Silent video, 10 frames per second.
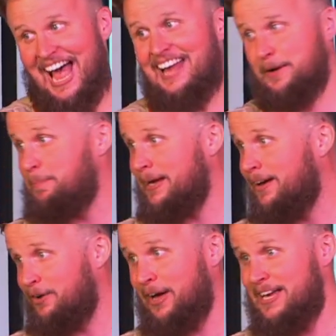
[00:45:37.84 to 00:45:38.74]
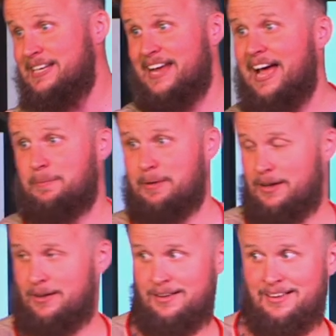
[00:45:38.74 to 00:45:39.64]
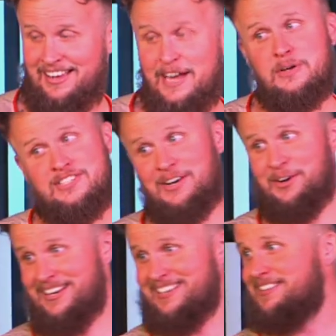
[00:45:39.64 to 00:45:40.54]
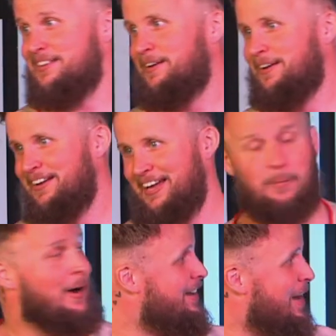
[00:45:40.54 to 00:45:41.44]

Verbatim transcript: added me, okay? He tagged me. He was serious. It wasn't